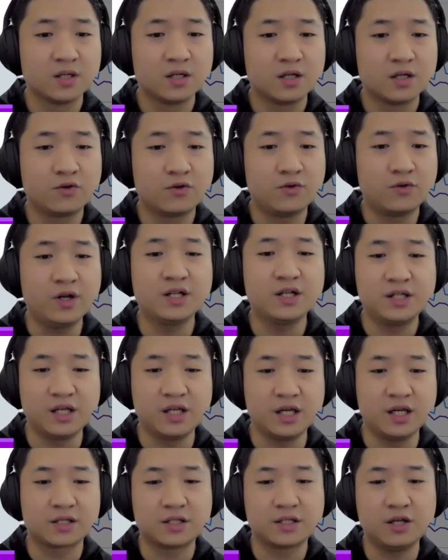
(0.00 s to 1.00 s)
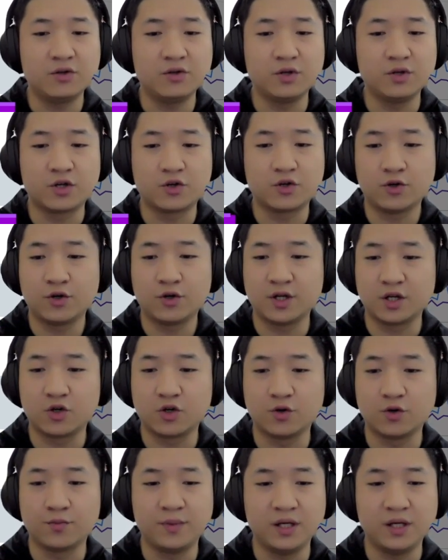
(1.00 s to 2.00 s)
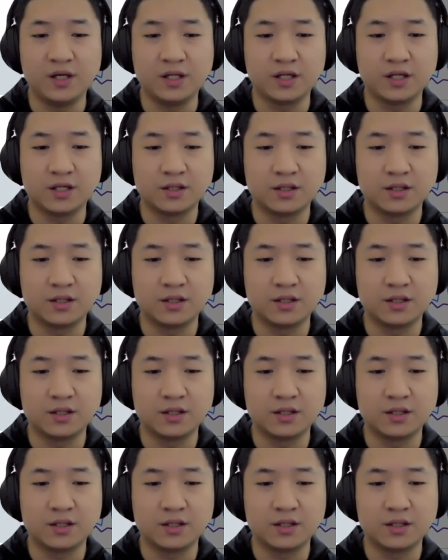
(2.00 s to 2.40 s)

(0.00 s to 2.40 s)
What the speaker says: create a TXT record and copy it.